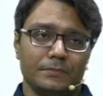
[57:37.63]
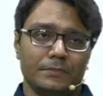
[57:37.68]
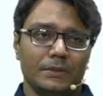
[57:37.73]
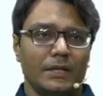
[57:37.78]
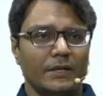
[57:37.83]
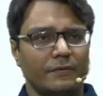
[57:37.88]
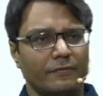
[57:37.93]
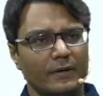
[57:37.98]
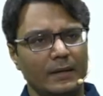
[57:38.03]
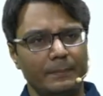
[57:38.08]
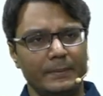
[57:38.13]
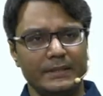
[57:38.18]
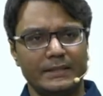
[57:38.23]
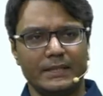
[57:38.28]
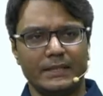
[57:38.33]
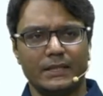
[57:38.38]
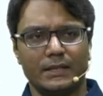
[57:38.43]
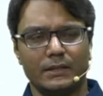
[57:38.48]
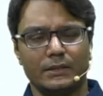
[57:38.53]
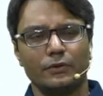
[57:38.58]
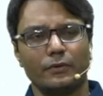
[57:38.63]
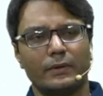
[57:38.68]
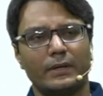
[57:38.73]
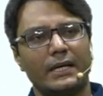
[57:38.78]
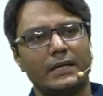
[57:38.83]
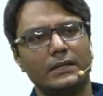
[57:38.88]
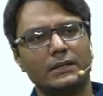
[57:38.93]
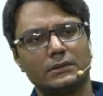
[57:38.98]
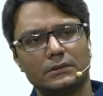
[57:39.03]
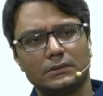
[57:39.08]
It will be there. You
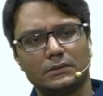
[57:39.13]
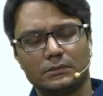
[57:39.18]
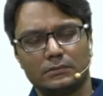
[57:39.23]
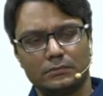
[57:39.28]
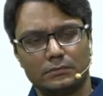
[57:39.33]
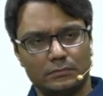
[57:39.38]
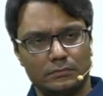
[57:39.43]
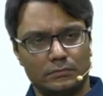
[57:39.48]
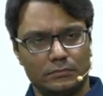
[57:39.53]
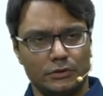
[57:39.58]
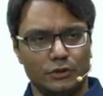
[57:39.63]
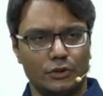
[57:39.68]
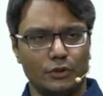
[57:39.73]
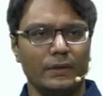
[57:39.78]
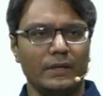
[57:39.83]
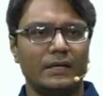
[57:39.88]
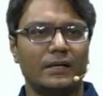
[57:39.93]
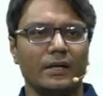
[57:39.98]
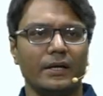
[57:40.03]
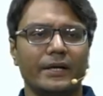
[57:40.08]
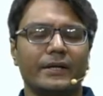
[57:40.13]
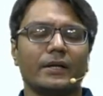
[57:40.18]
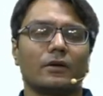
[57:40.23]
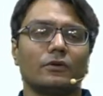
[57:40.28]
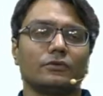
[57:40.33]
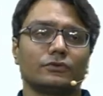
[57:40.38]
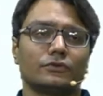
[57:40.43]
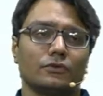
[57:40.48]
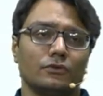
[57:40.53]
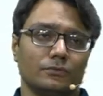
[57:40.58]
can do it later
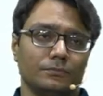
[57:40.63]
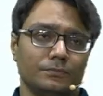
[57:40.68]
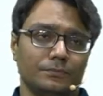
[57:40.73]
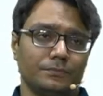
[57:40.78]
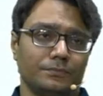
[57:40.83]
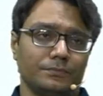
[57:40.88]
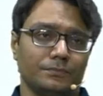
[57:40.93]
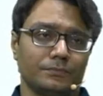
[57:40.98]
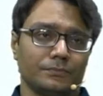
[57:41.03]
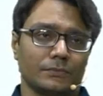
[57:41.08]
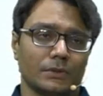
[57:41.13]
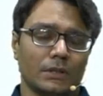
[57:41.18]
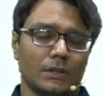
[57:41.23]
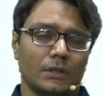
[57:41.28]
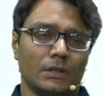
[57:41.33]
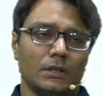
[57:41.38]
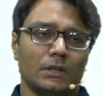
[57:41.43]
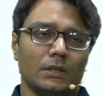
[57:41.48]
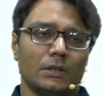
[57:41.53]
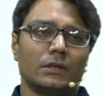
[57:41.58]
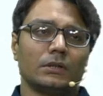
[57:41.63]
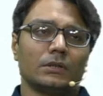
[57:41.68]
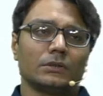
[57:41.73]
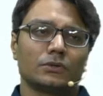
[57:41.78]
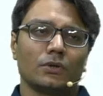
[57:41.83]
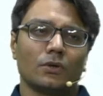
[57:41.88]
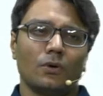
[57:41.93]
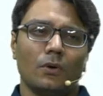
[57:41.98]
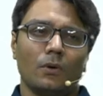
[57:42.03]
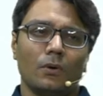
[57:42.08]
on.
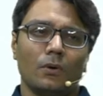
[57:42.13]
So